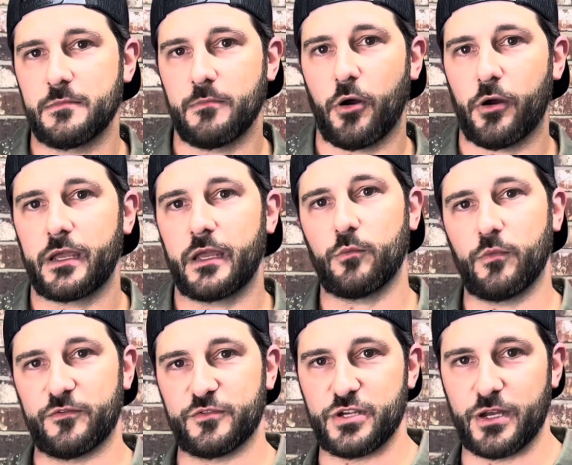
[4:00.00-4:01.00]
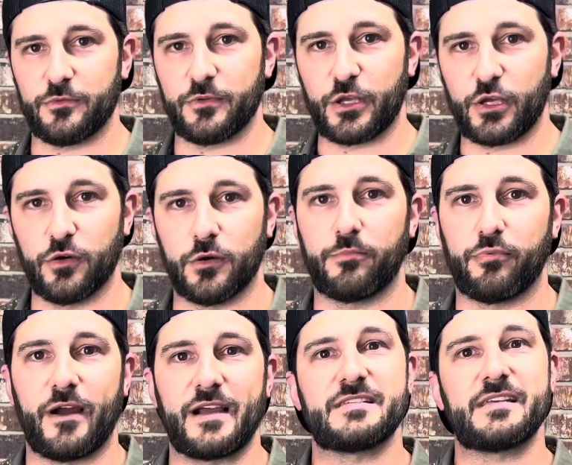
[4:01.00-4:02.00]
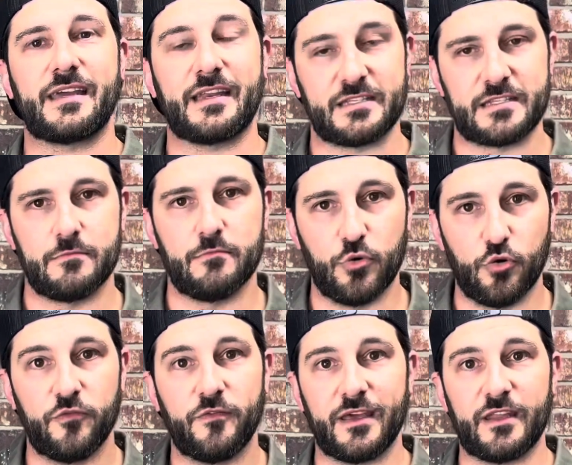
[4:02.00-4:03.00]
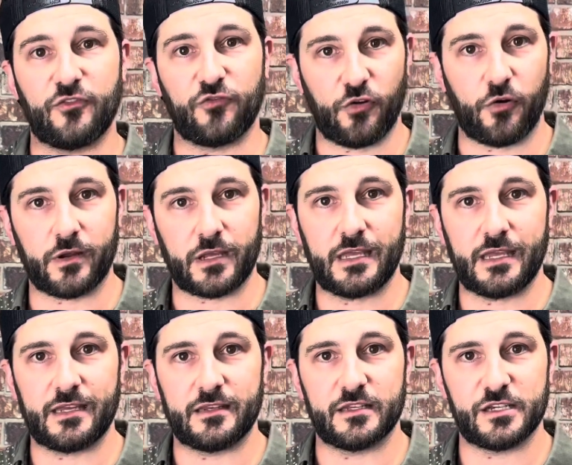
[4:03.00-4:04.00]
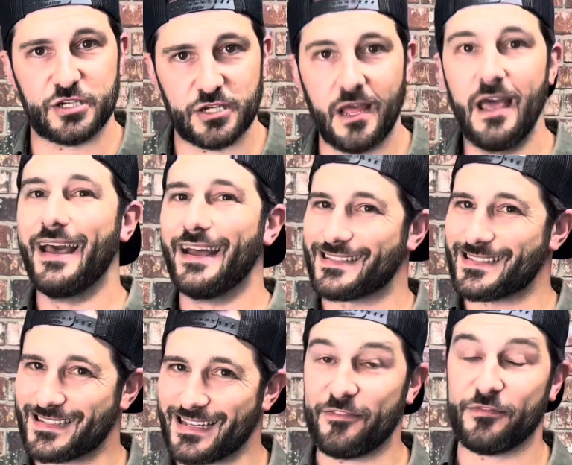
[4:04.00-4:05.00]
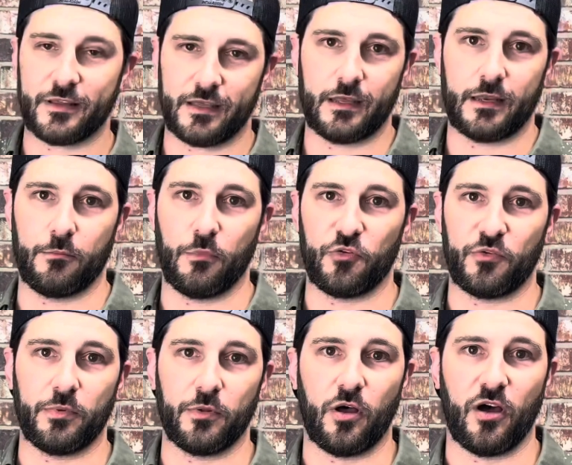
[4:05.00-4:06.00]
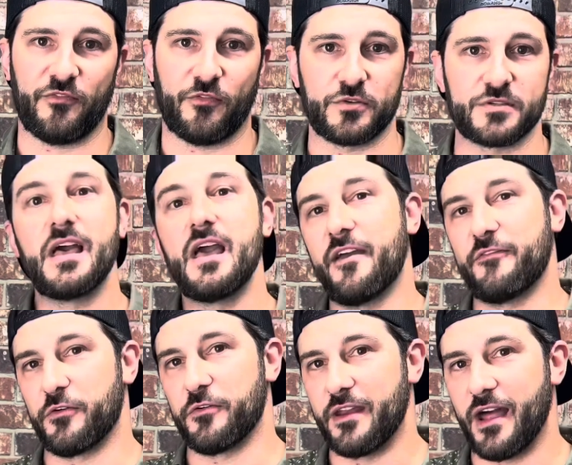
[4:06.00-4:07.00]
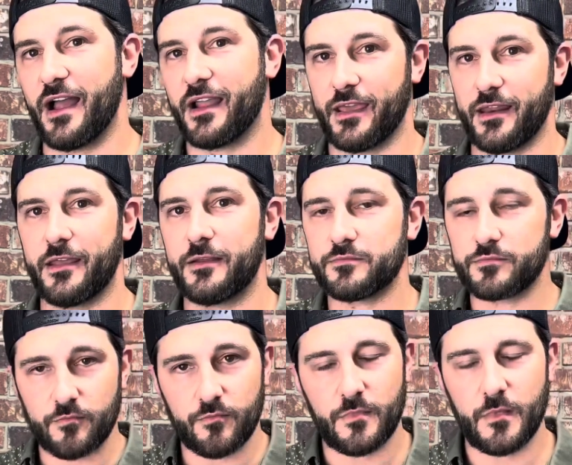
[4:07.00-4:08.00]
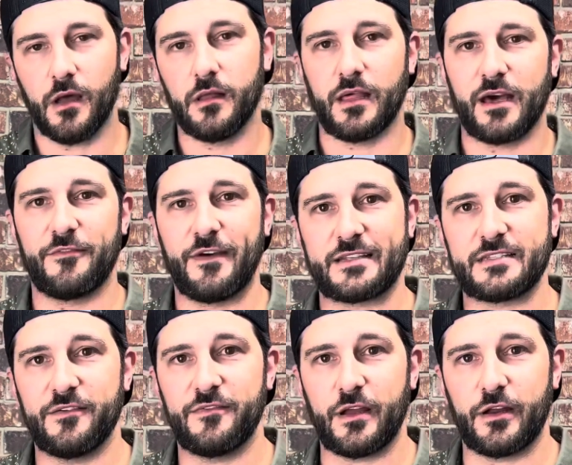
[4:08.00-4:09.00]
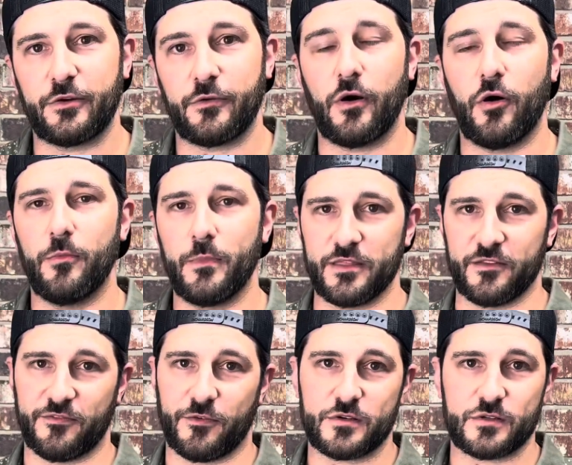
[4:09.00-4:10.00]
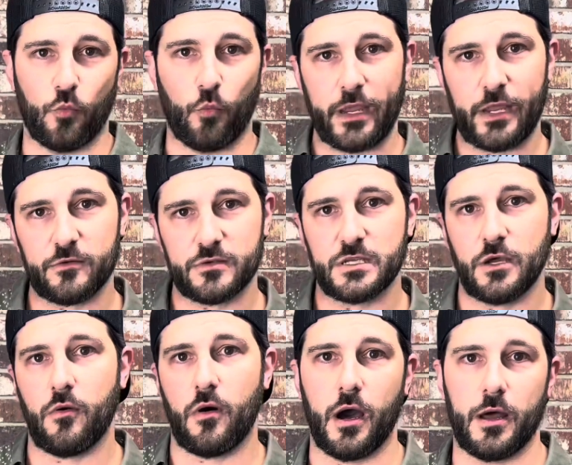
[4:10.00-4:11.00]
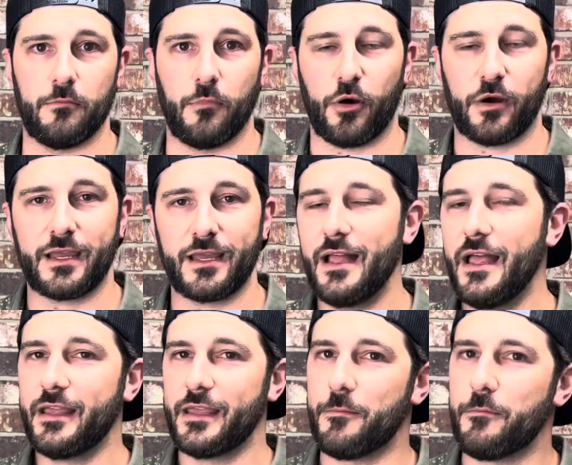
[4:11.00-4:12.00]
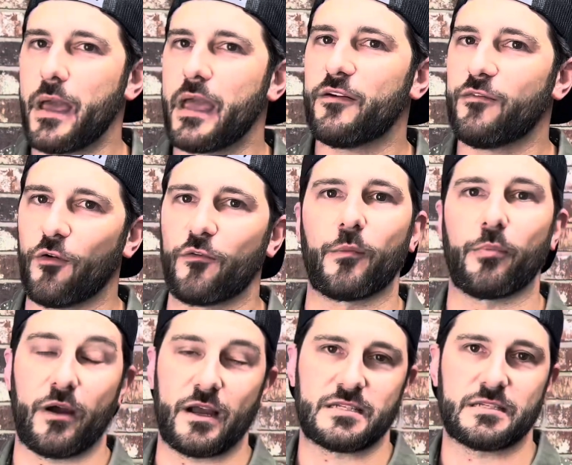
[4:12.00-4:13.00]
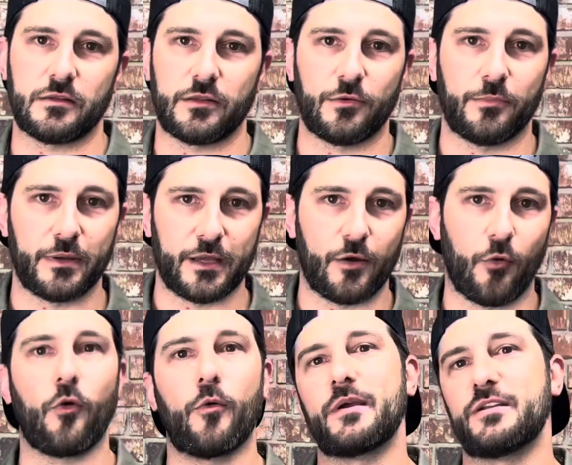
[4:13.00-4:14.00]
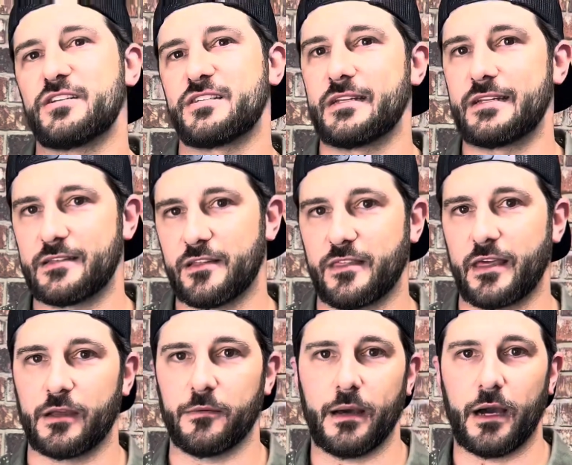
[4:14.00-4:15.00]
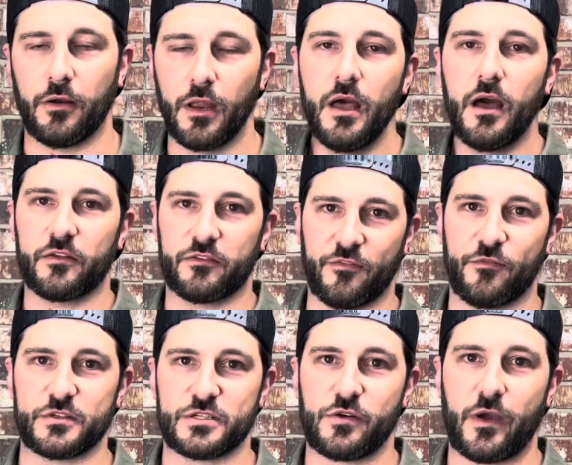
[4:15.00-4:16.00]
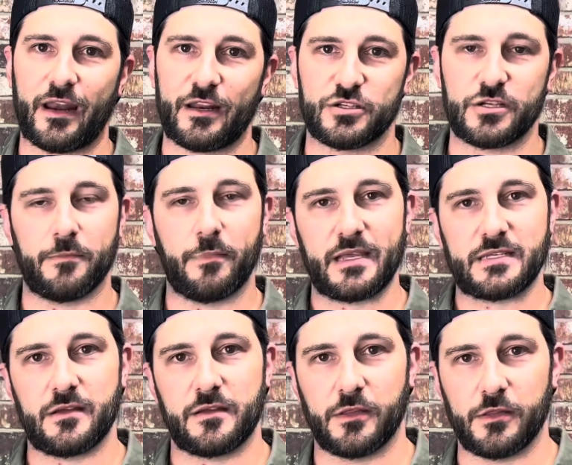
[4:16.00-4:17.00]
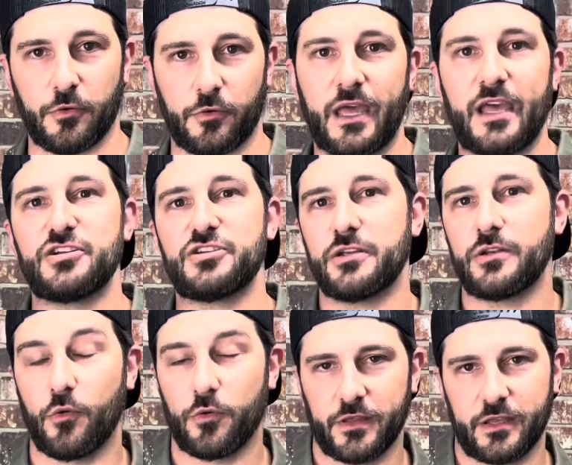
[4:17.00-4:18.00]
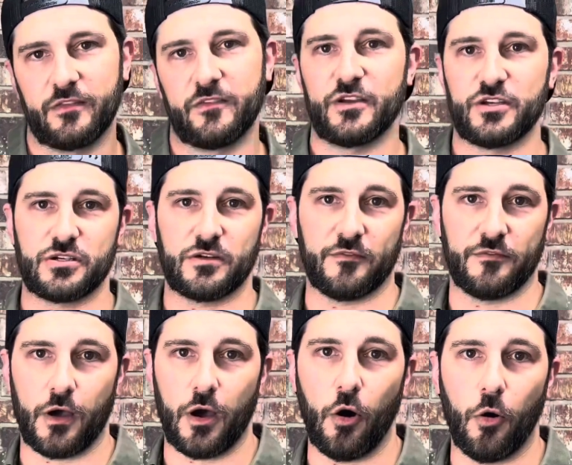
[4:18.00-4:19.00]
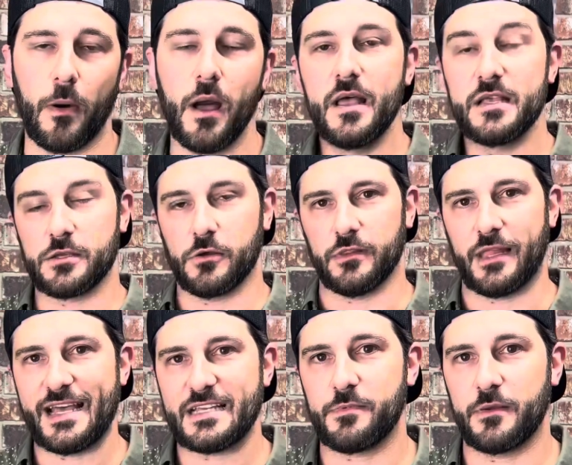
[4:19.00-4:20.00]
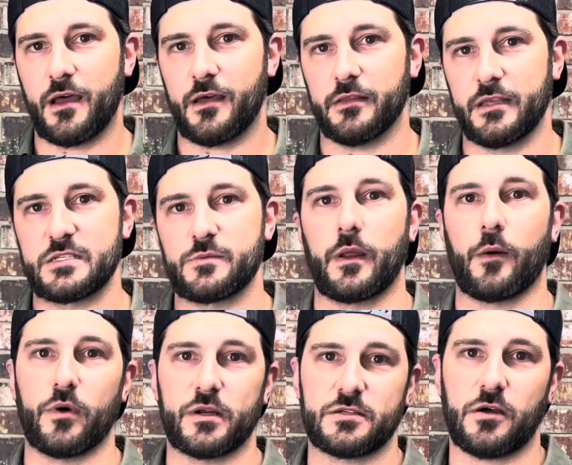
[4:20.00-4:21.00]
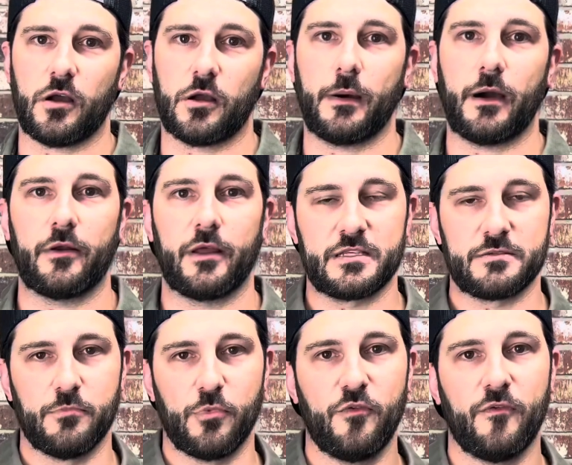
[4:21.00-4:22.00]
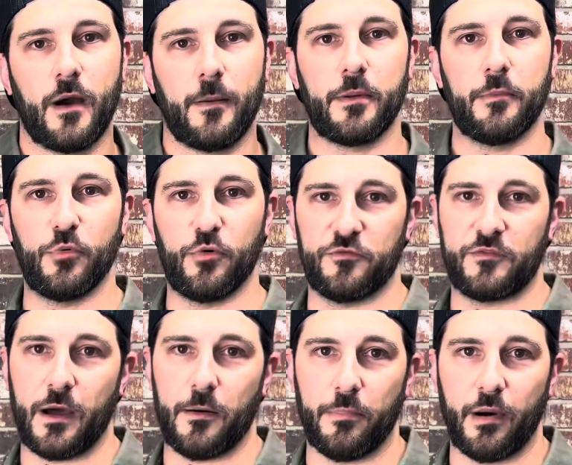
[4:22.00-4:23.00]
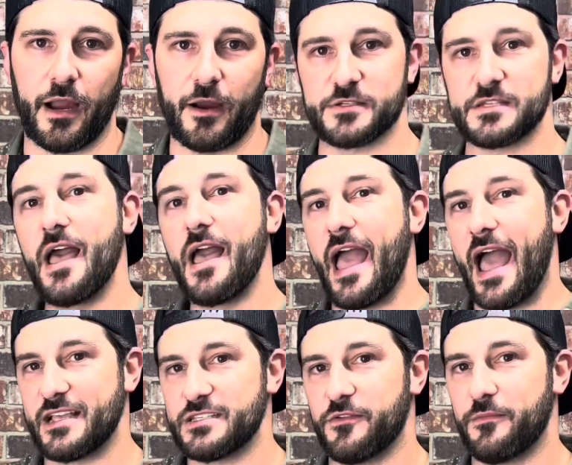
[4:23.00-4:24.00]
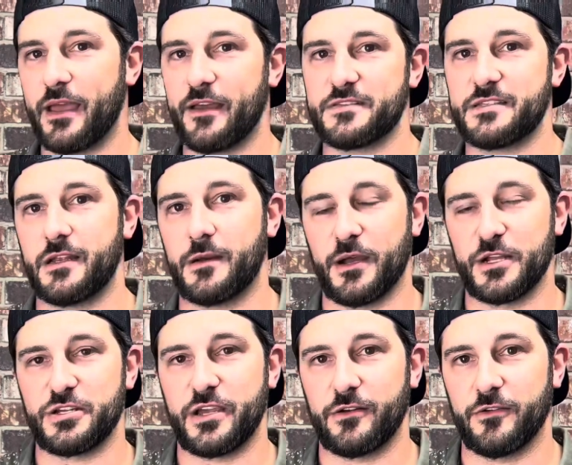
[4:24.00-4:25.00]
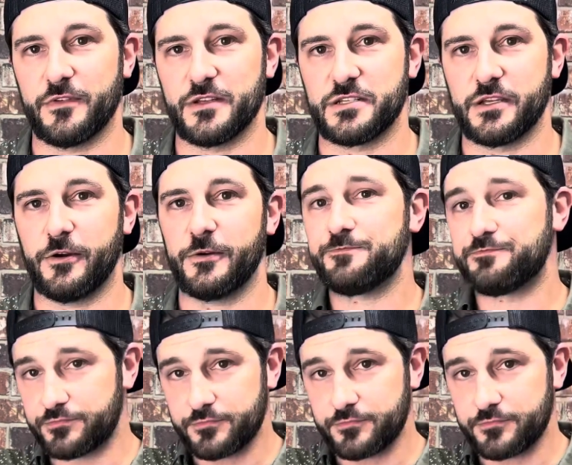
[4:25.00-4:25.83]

the market with generally good pricing and it's in move in and turnkey condition, it's definitely getting multiple offers. If you're not getting a lot of activity on your home in the first week or so on market, you may have overpriced a little bit, or we just need to think about a different strategy based on the location or the condition of the home. So, last but not least, what I want to talk about is move up and move down buyers. As you may have seen on my channel this year,